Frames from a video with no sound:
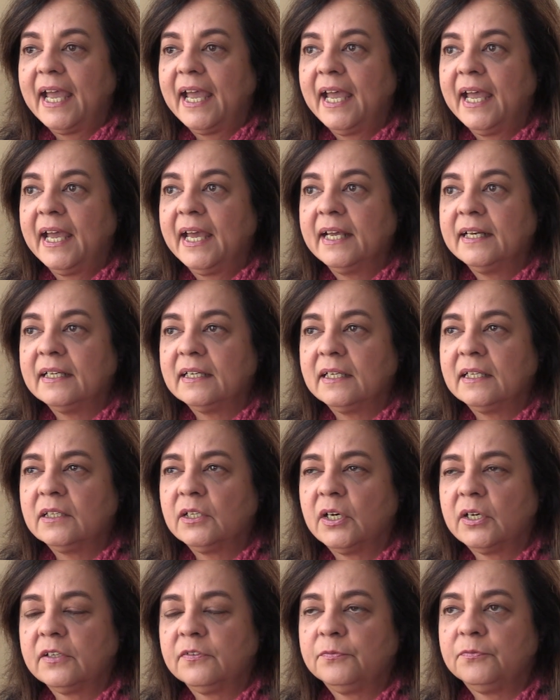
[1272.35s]
And a
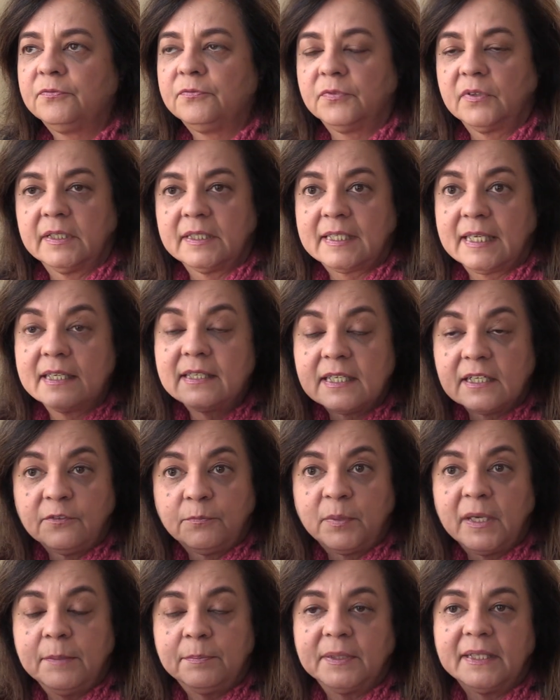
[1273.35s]
lot of
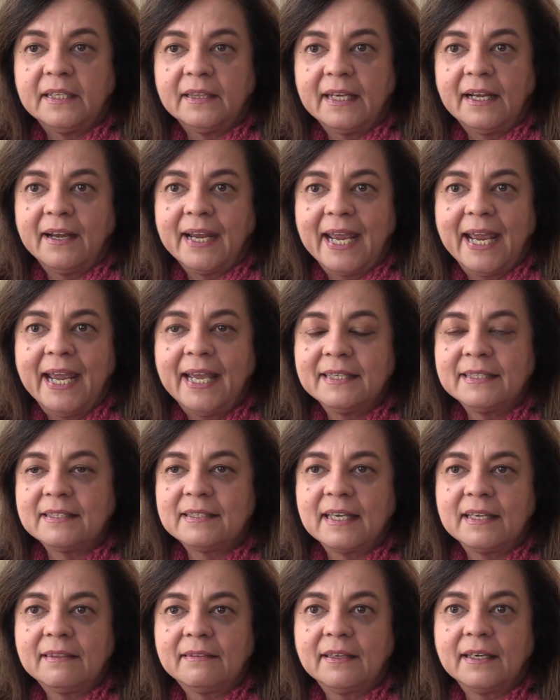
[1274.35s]
sensitive people in their heads,
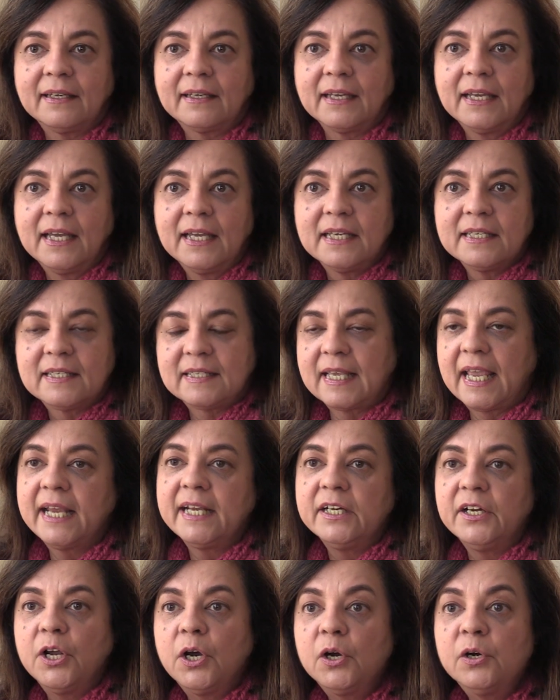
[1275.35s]
they think
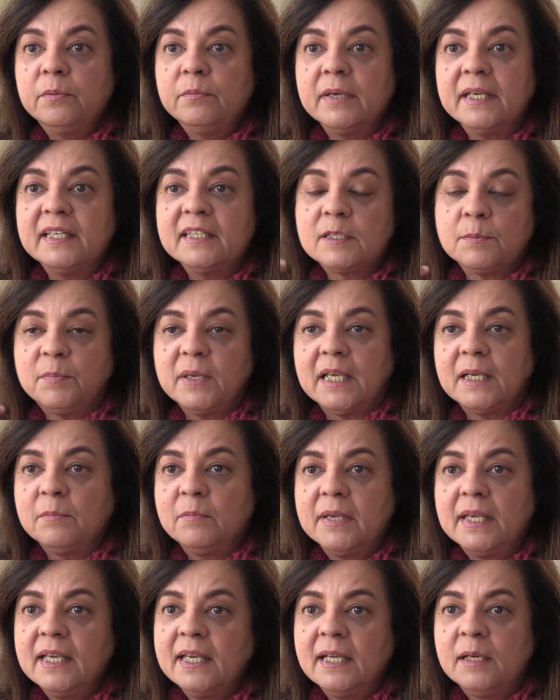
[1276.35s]
saying no means
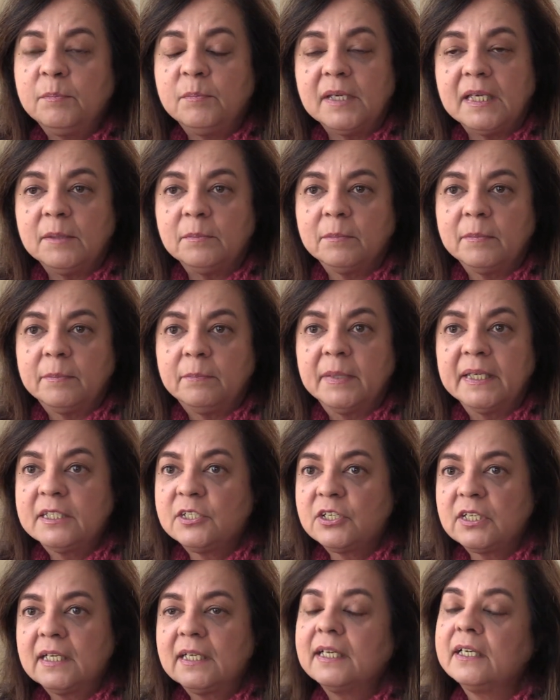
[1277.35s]
being mean, being
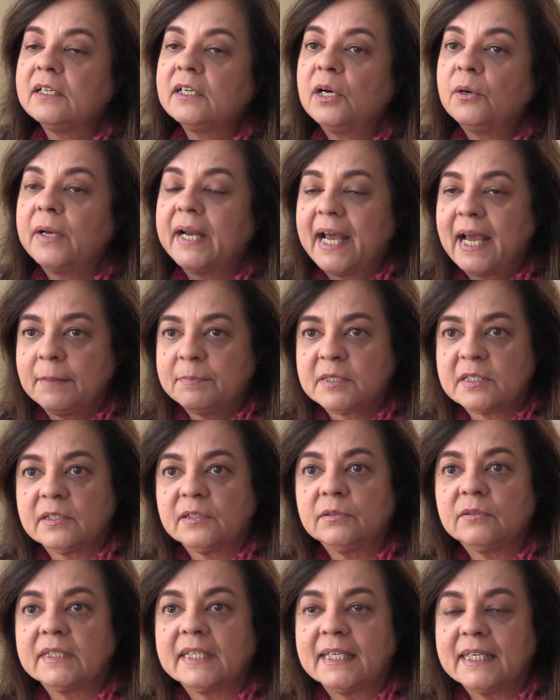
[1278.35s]
bitchy. No, it
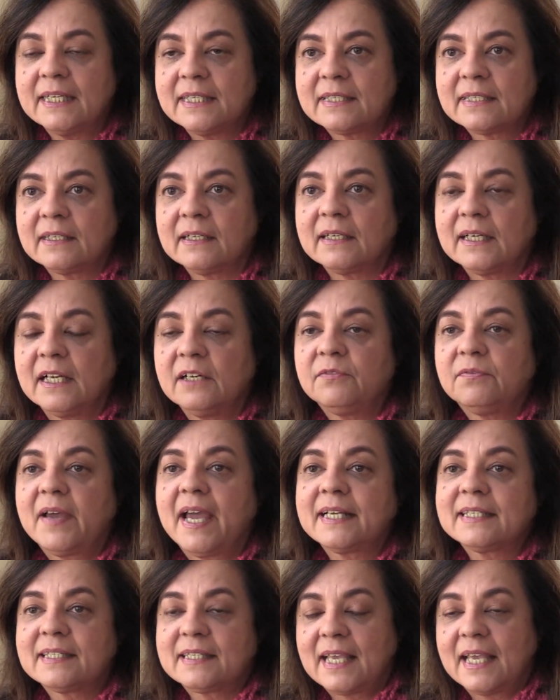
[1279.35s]
absolutely isn't. In
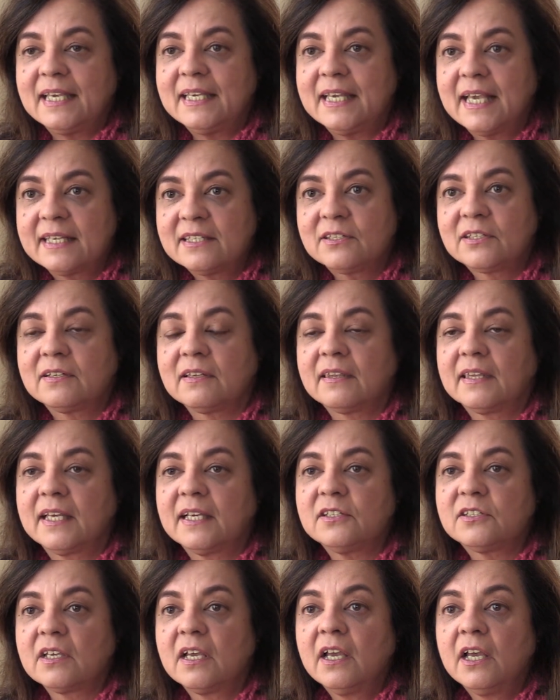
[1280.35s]
fact, saying yes to
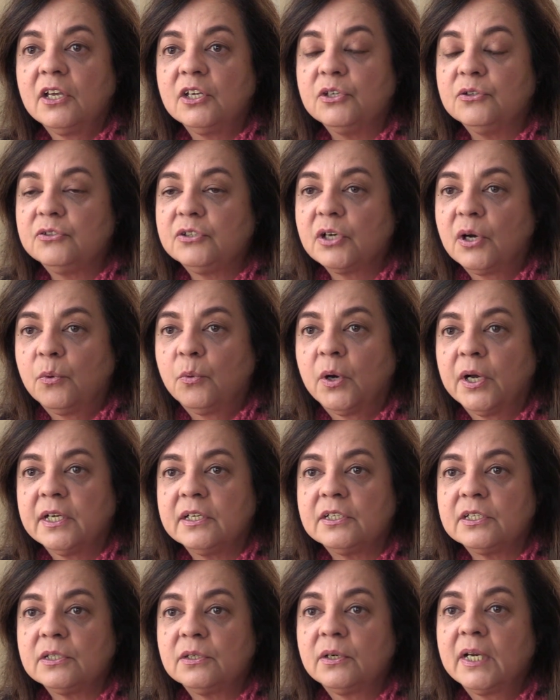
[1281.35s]
things you don't want
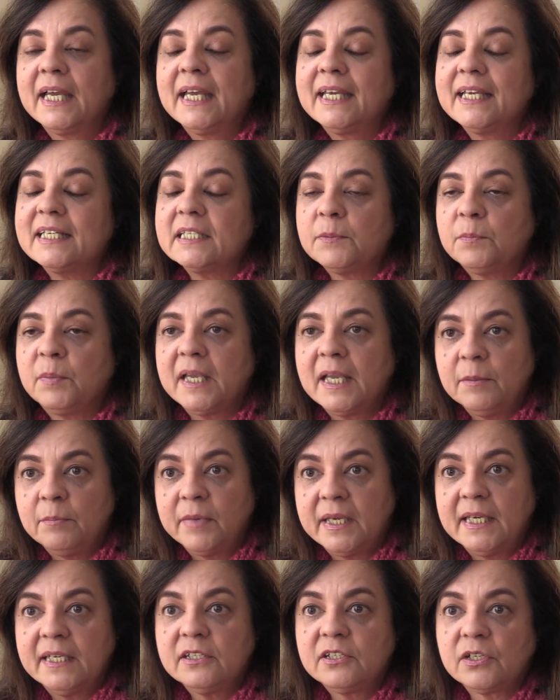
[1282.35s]
to do is being
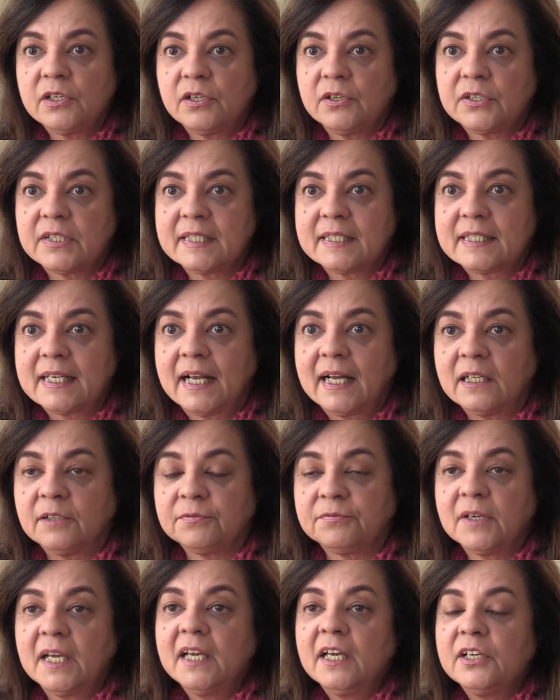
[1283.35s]
mean to
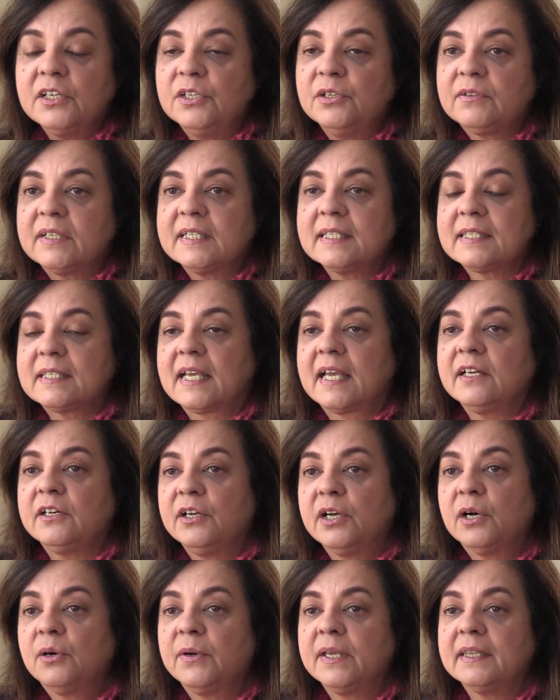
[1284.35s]
yourself. You can say
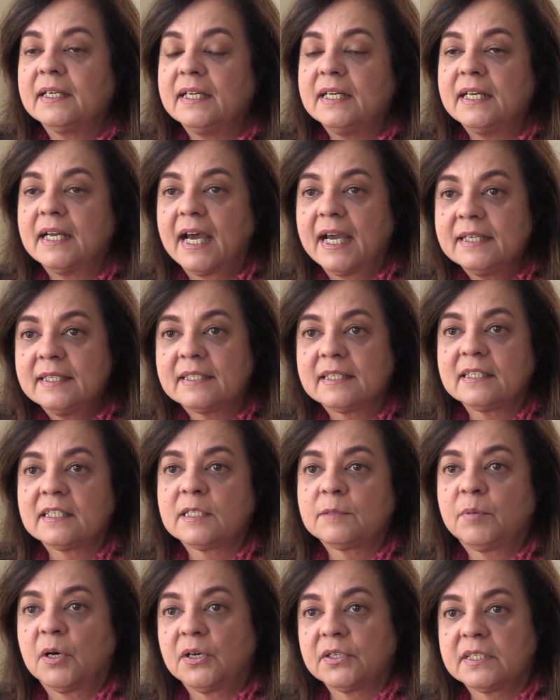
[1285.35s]
no in the
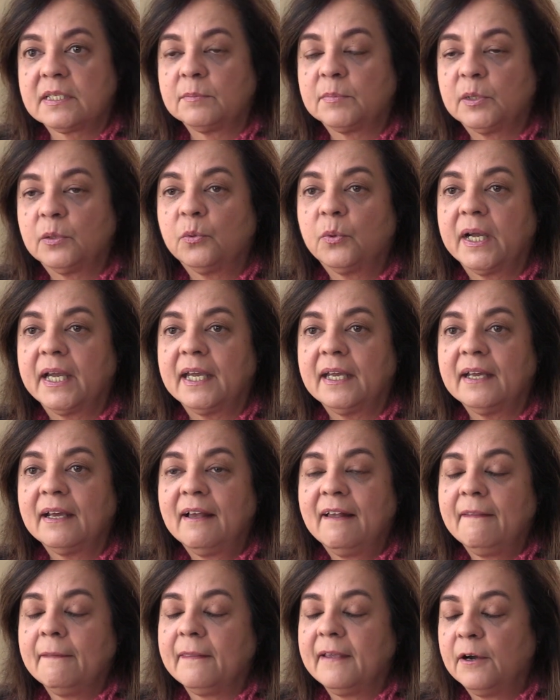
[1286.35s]
nicest possible way.
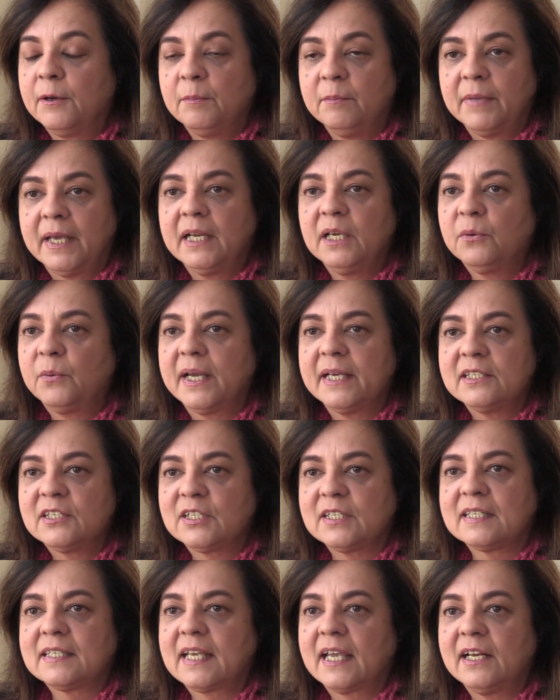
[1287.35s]
There are many ways
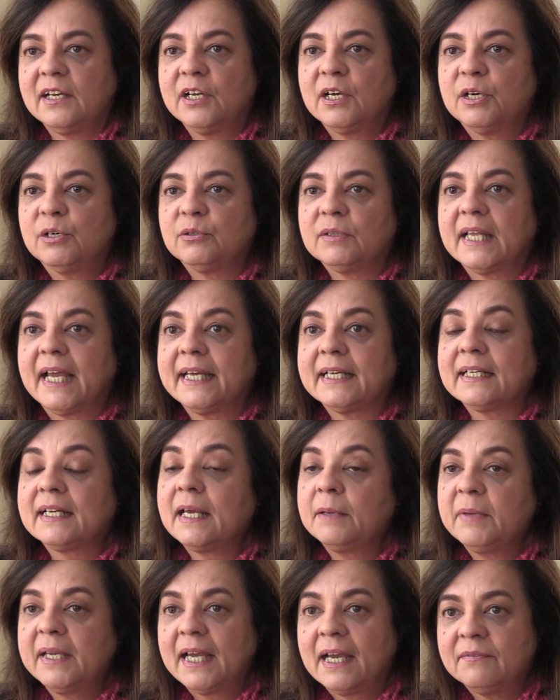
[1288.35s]
to say no, like
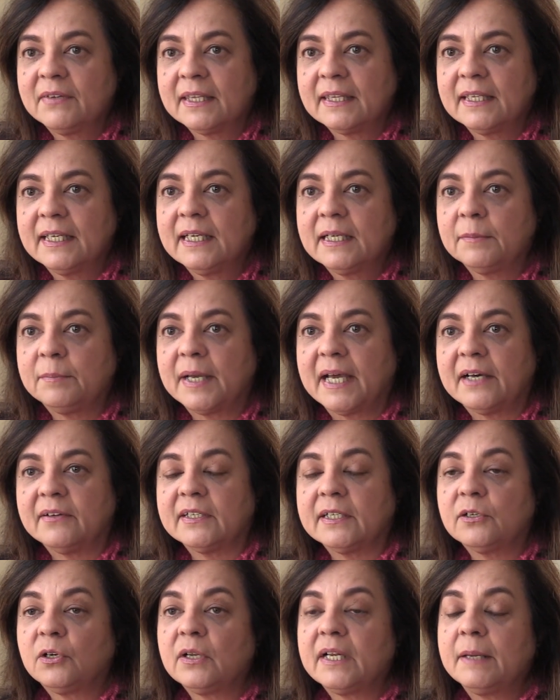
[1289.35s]
let me have a think about
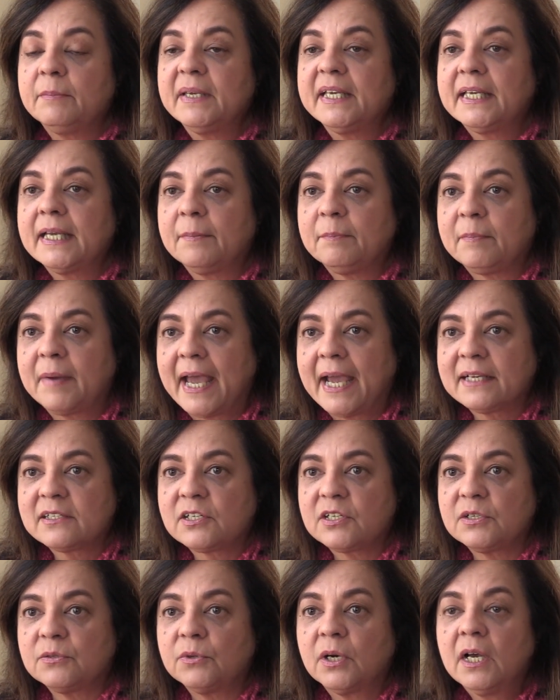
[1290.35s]
it, or let me get back
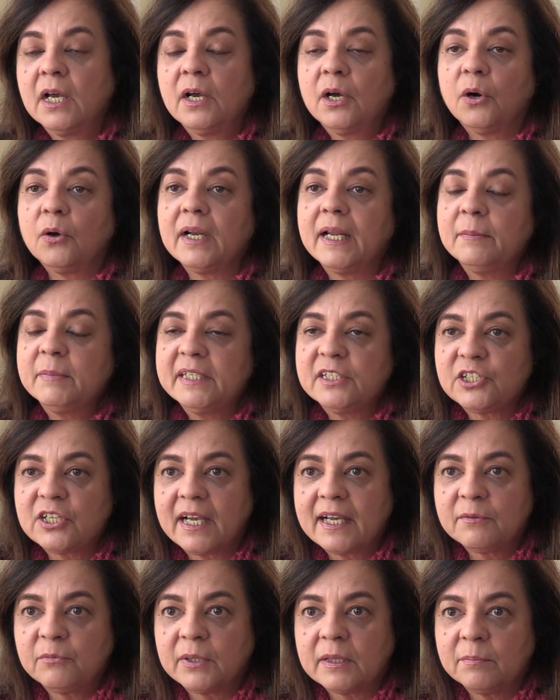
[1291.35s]
to you, or let me
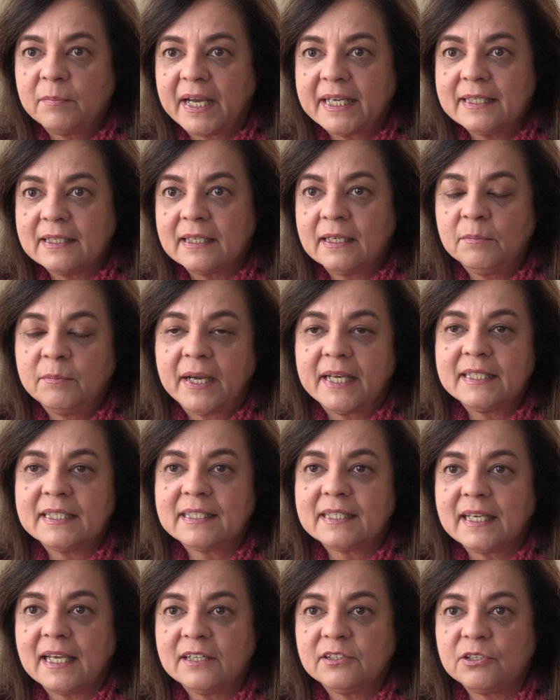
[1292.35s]
check with my in my
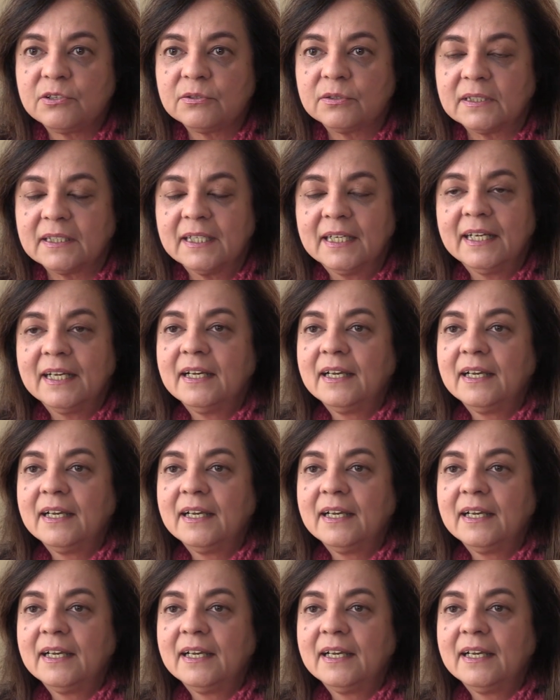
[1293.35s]
schedule.